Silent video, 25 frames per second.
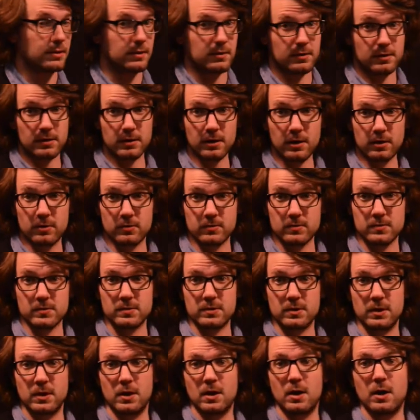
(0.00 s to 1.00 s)
and
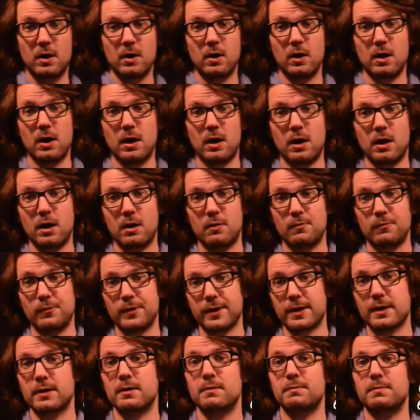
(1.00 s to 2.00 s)
closed, um, we
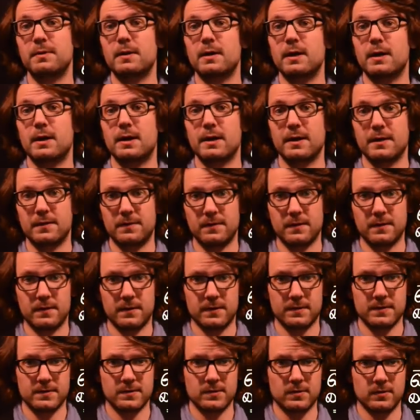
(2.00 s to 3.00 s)
can apply
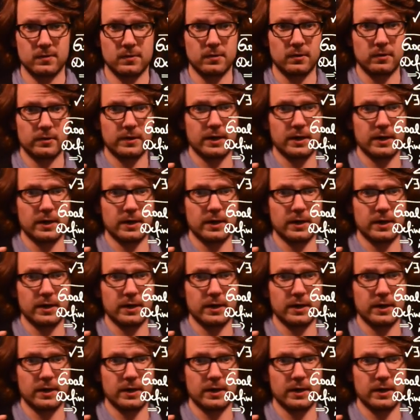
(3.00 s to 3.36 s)
the so-called